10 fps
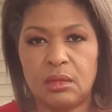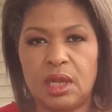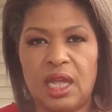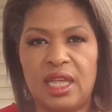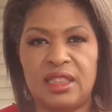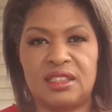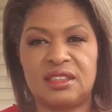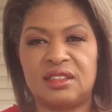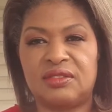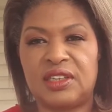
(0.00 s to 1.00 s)
And this is
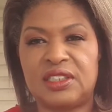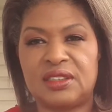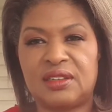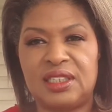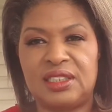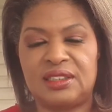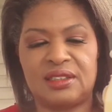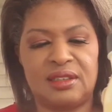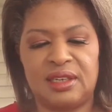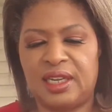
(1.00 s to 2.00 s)
the facial
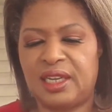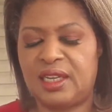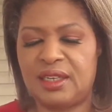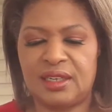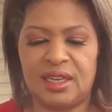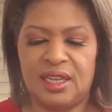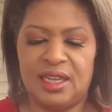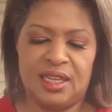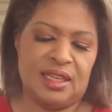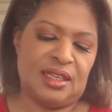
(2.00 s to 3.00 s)
cleanser, and
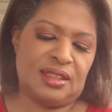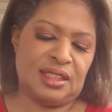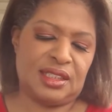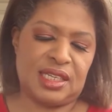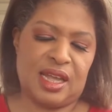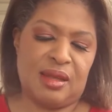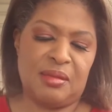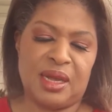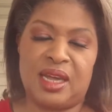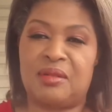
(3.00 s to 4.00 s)
this time
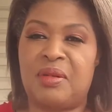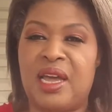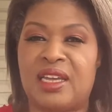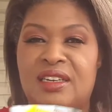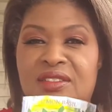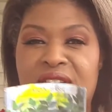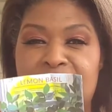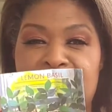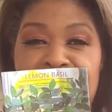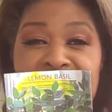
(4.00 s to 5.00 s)
I got a packet of
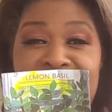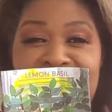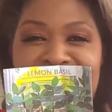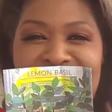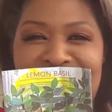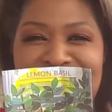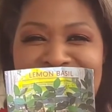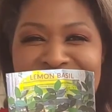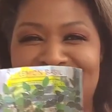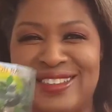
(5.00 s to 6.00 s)
lemon basil seeds.